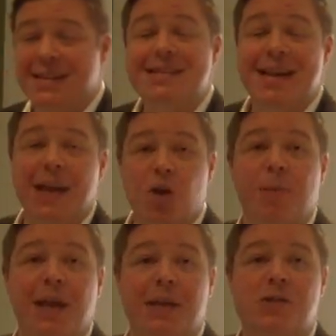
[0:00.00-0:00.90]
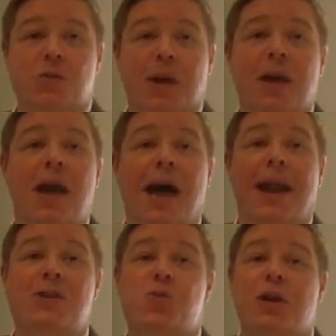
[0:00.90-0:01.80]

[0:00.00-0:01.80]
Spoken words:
business internet coming into it,